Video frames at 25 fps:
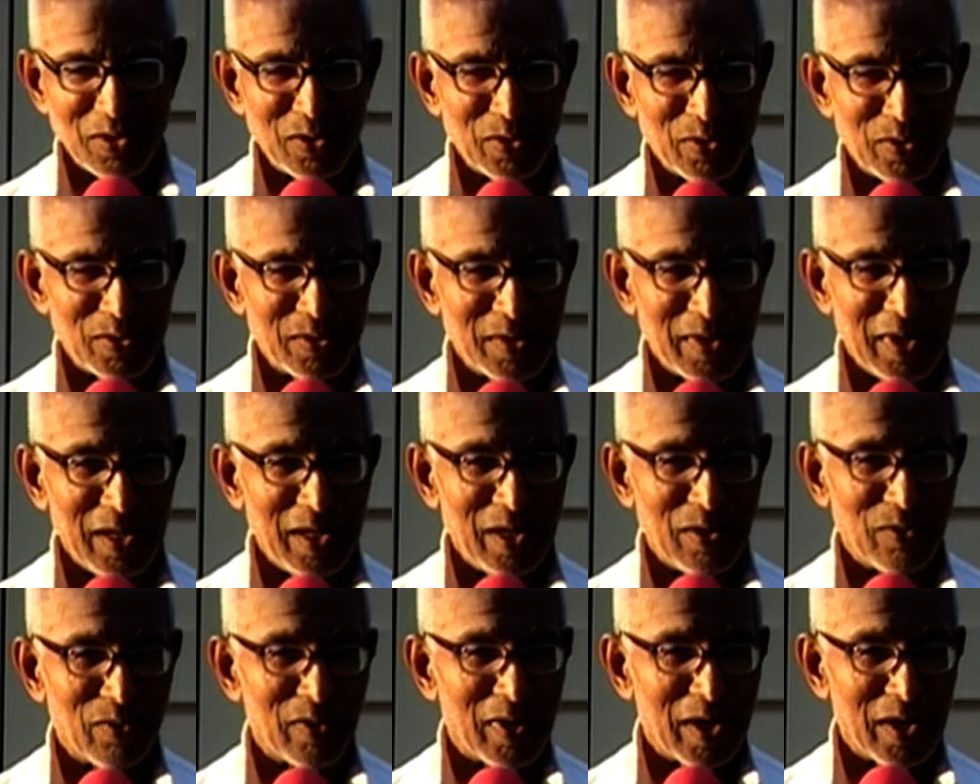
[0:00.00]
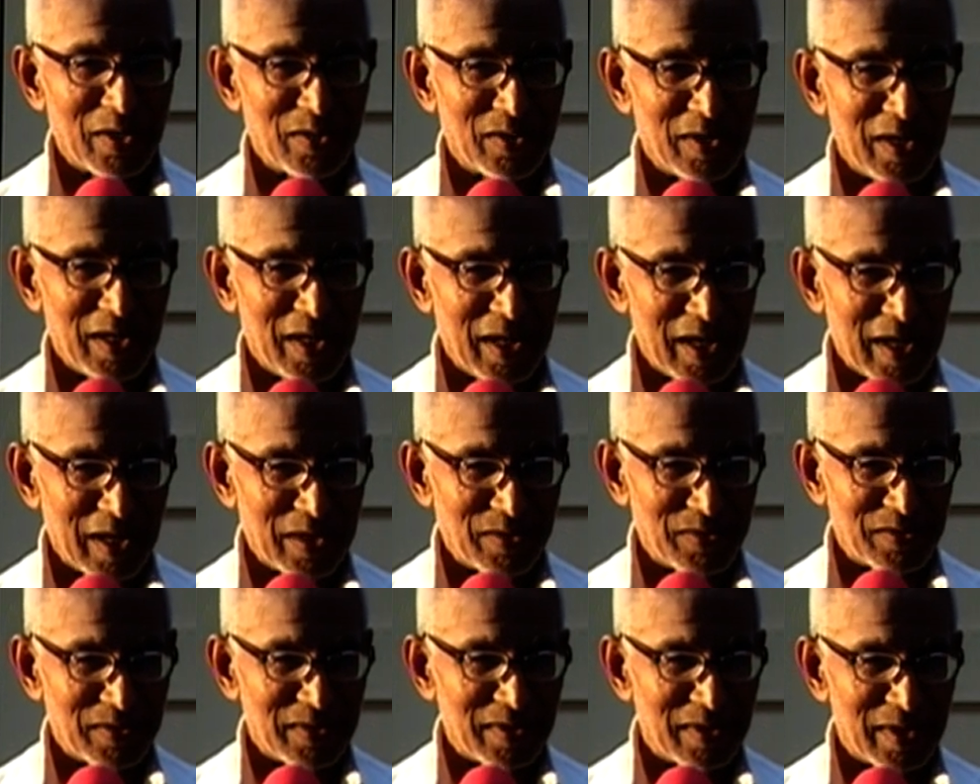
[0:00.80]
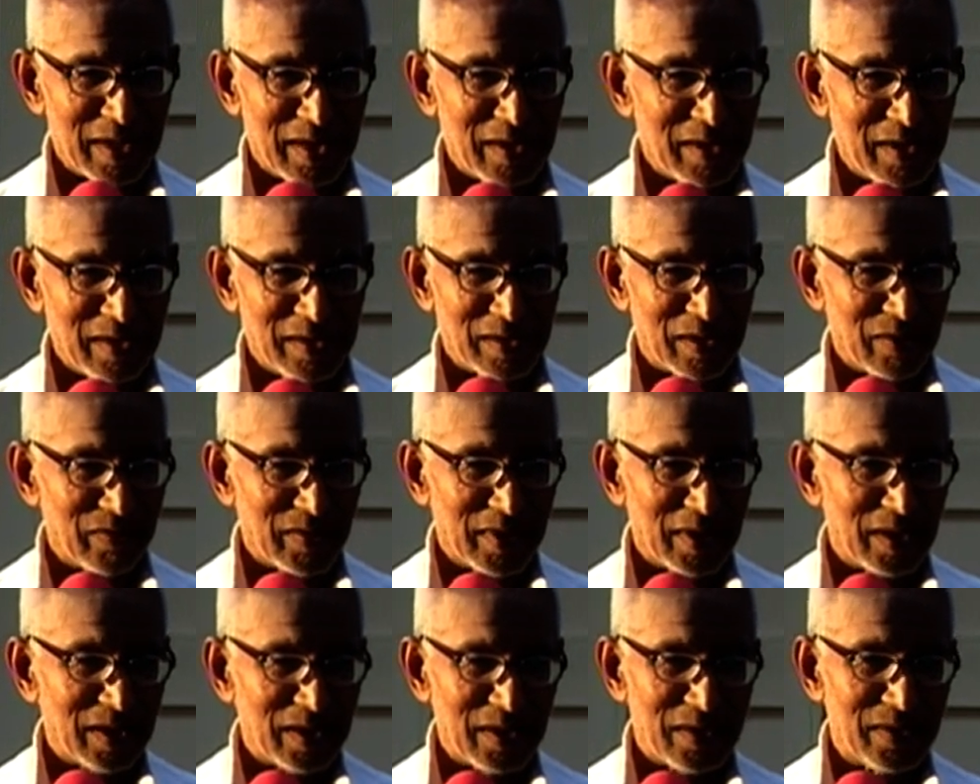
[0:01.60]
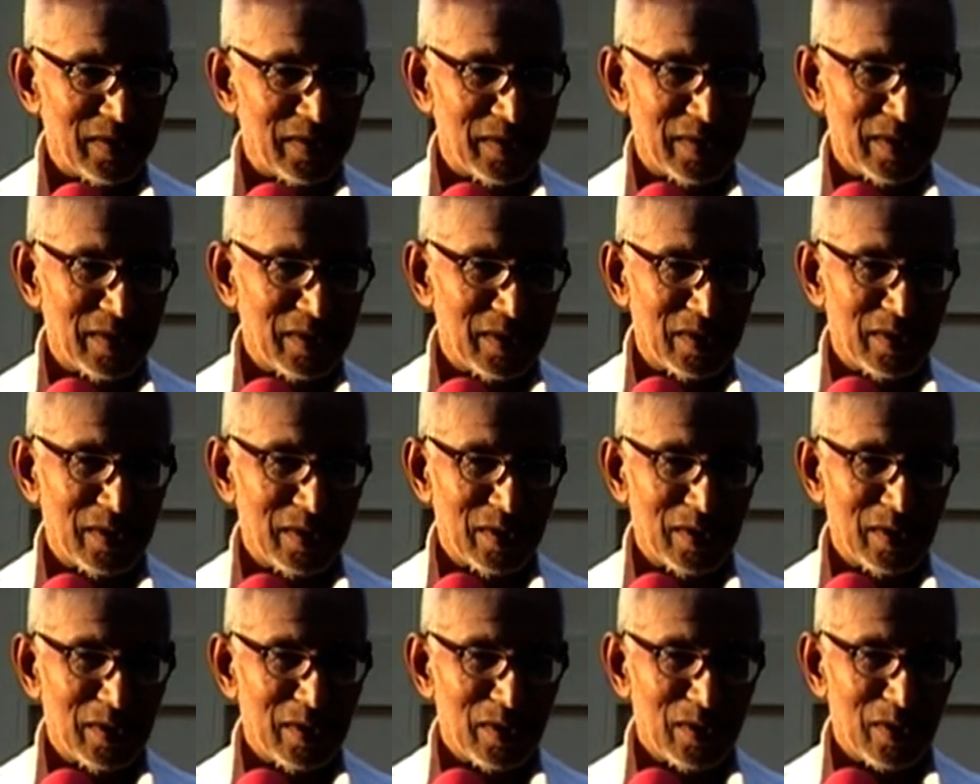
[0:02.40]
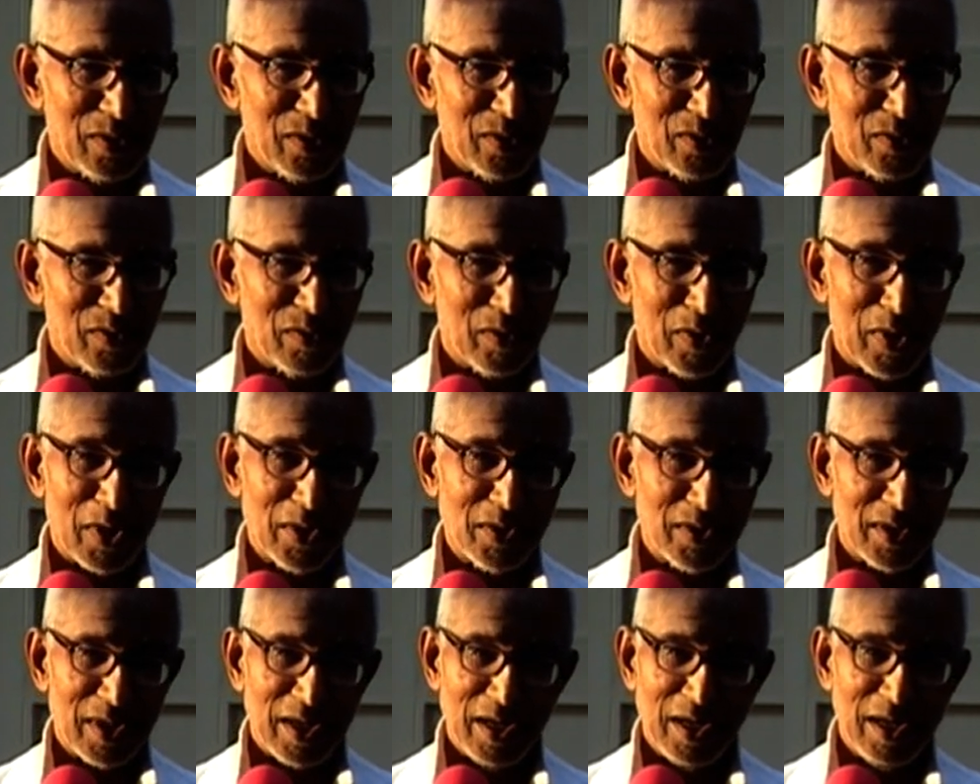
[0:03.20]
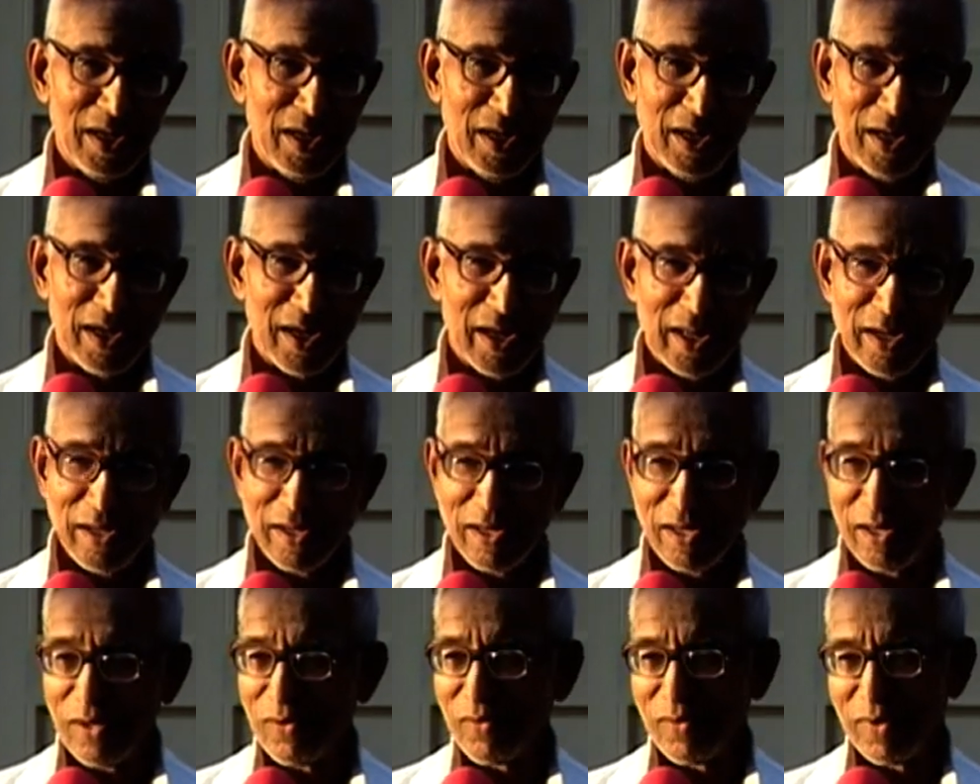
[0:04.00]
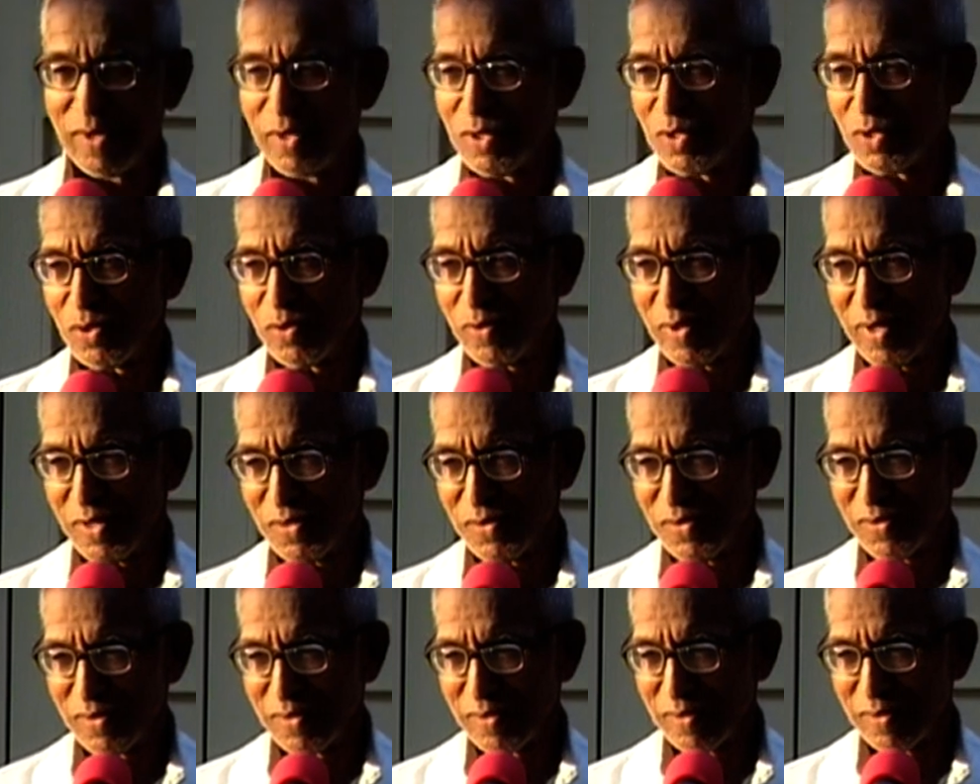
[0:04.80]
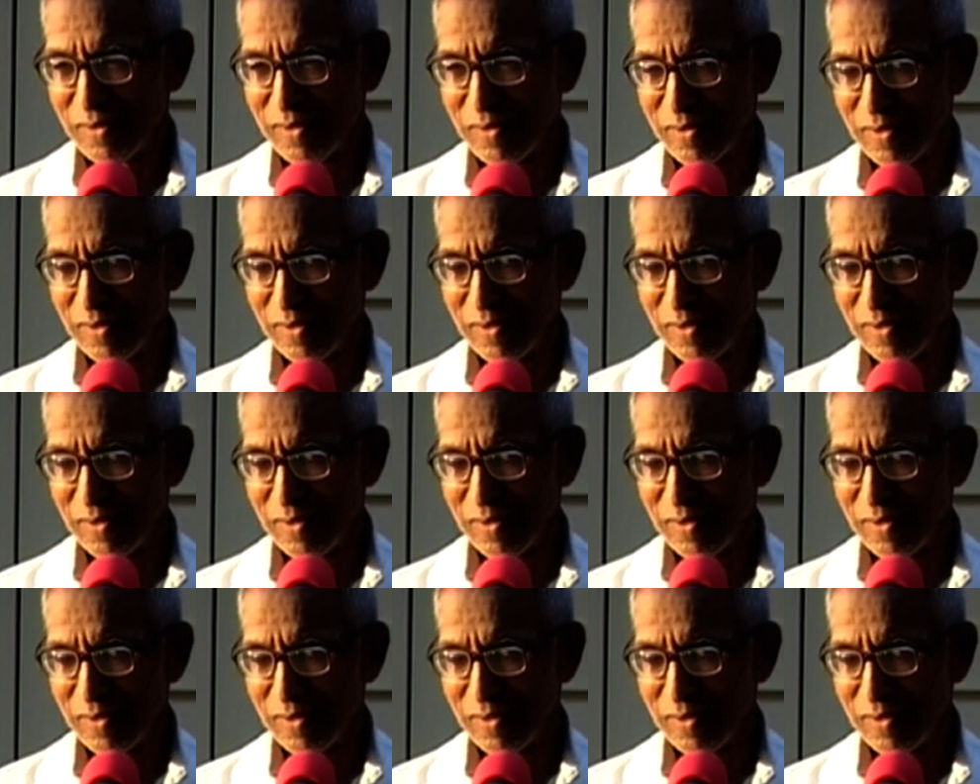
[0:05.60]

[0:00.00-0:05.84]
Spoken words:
to see what he has done in the world, what he can give unto us.